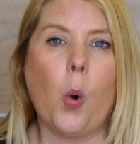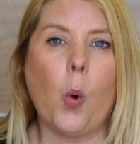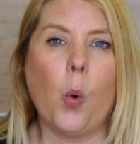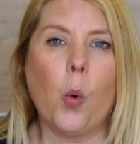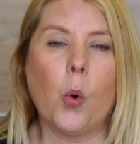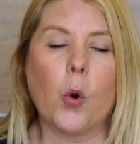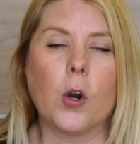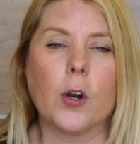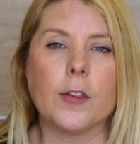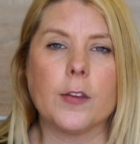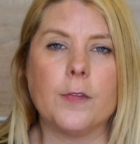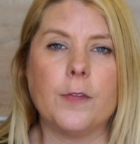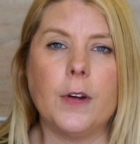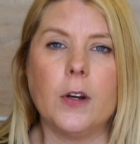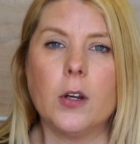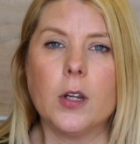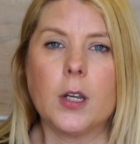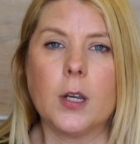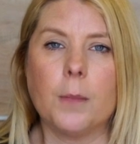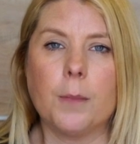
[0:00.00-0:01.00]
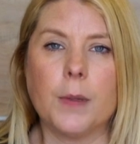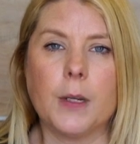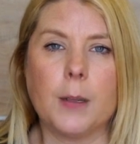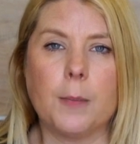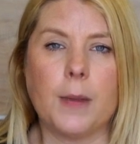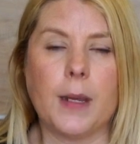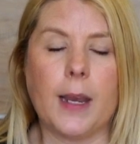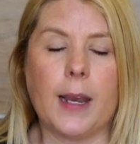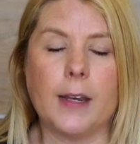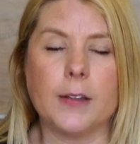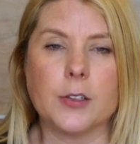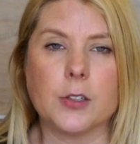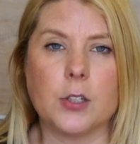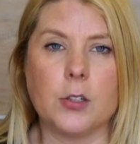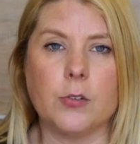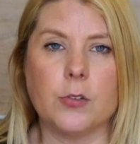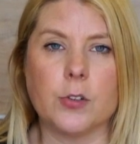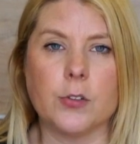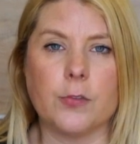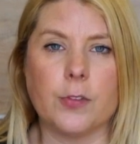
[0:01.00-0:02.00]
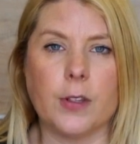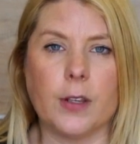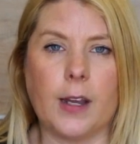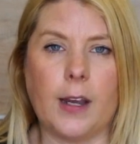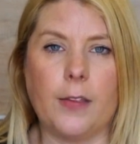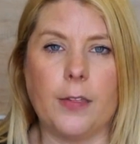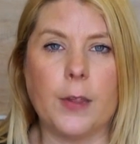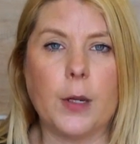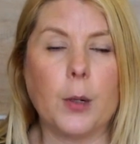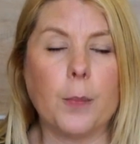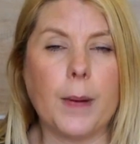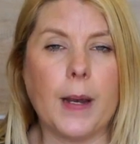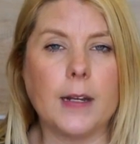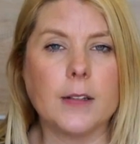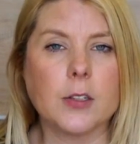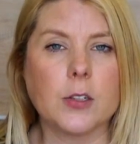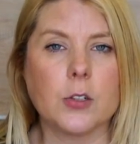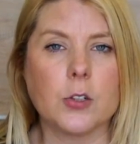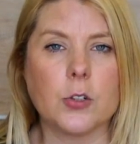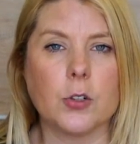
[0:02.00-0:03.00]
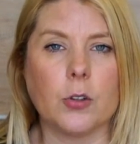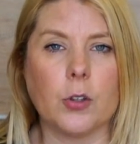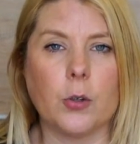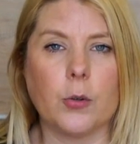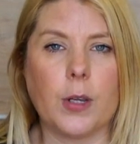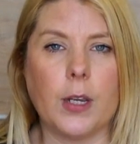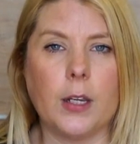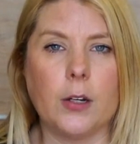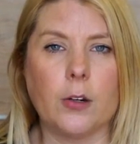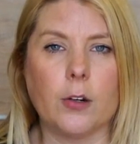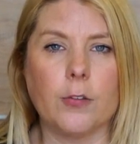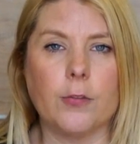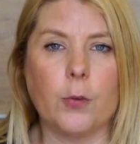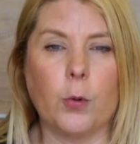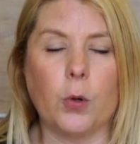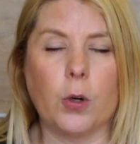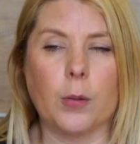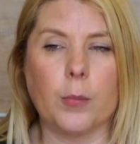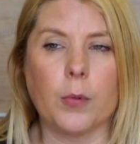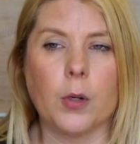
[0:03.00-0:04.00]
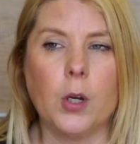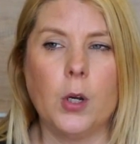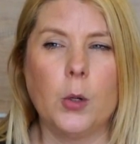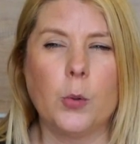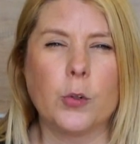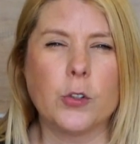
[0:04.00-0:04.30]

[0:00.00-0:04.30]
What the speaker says: or the ferry company may ask you to fill out their passenger locator form,